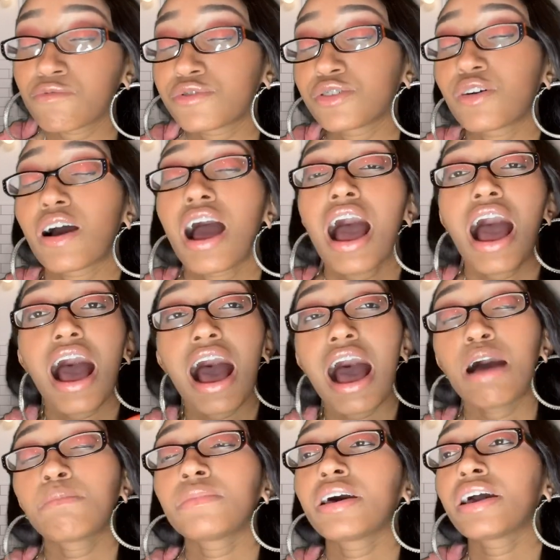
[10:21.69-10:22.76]
So
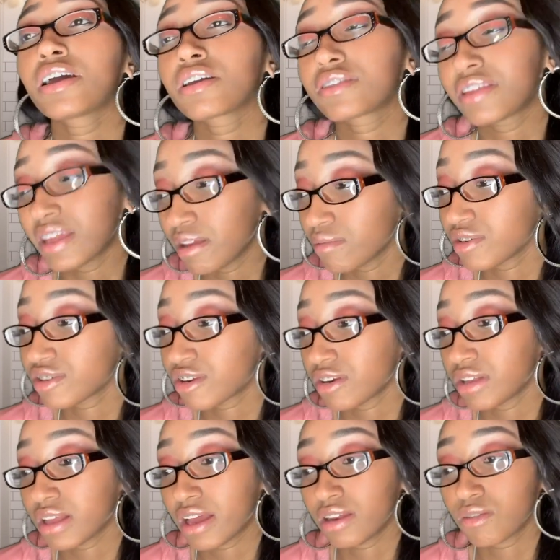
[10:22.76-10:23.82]
I'm like, damn, this
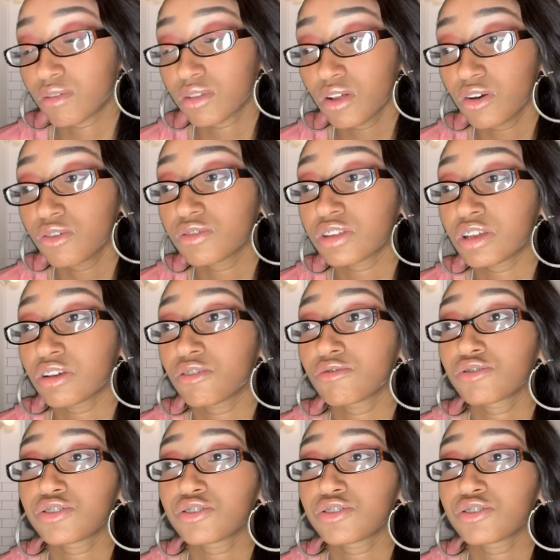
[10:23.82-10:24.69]
girl ain't got no clothes on.